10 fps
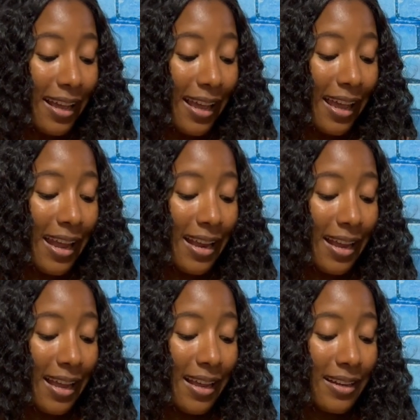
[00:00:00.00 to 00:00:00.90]

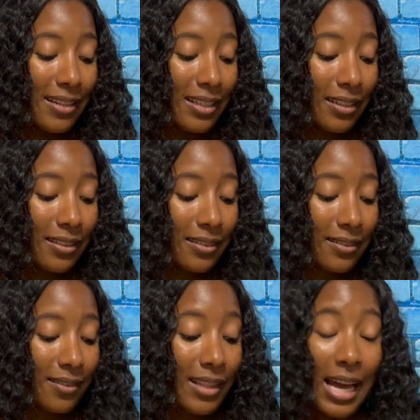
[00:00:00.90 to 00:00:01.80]
And
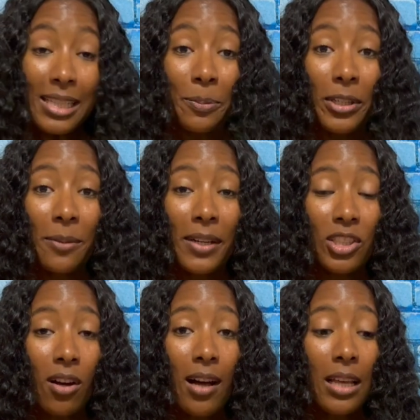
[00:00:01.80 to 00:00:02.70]
that's pretty much
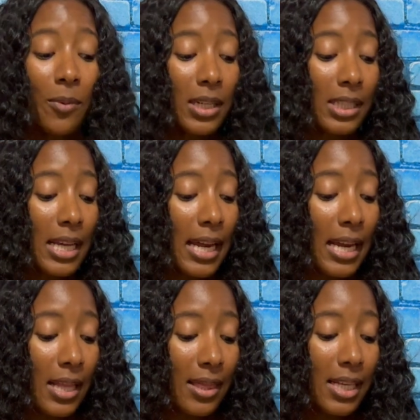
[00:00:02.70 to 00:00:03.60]
all I want to
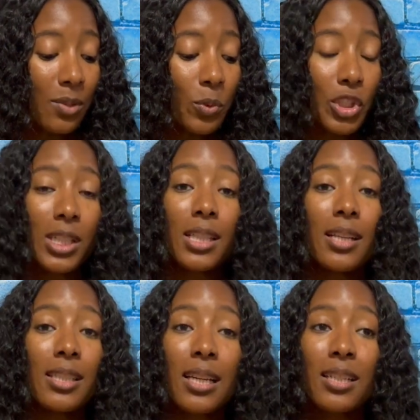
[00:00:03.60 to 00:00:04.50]
say. This was just a
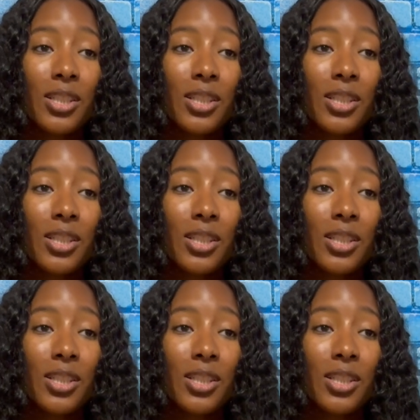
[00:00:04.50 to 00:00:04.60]
teaser